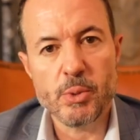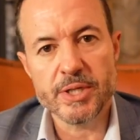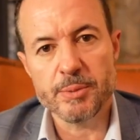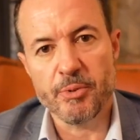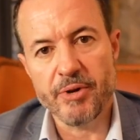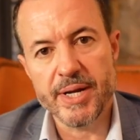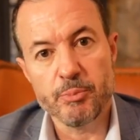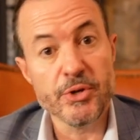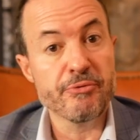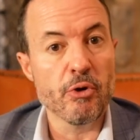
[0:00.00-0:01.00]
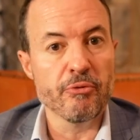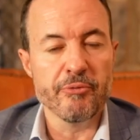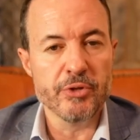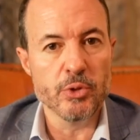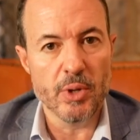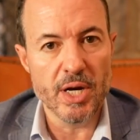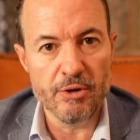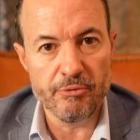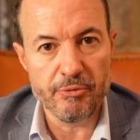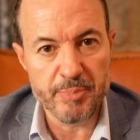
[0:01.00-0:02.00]
I wanted to provide a brief overview
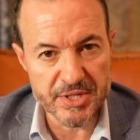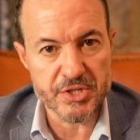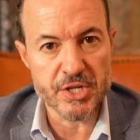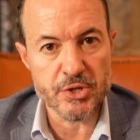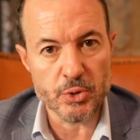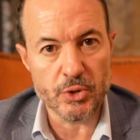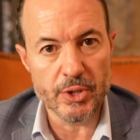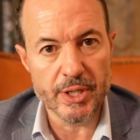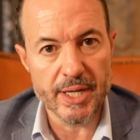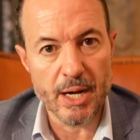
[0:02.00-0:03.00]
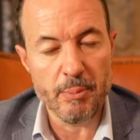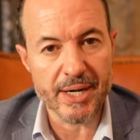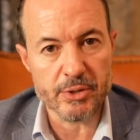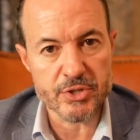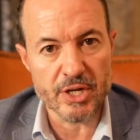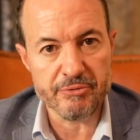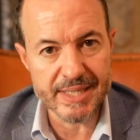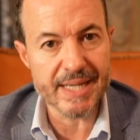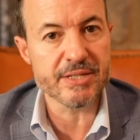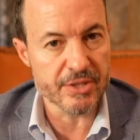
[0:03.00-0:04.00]
of Business Central and how Microsoft
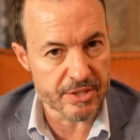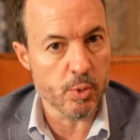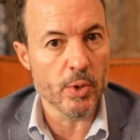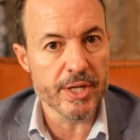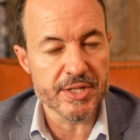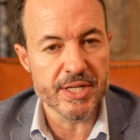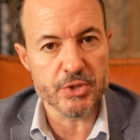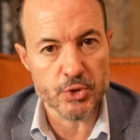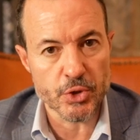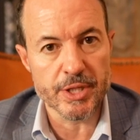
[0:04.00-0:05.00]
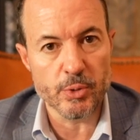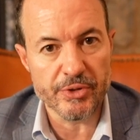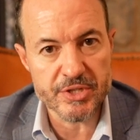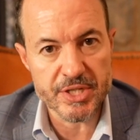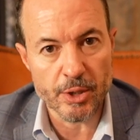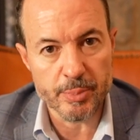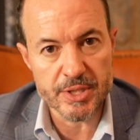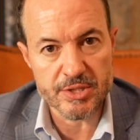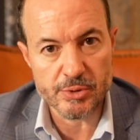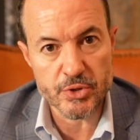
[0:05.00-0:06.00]
got to this point in its journey with its
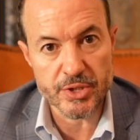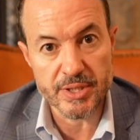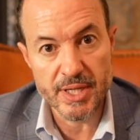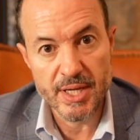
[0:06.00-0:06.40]
ERP solution.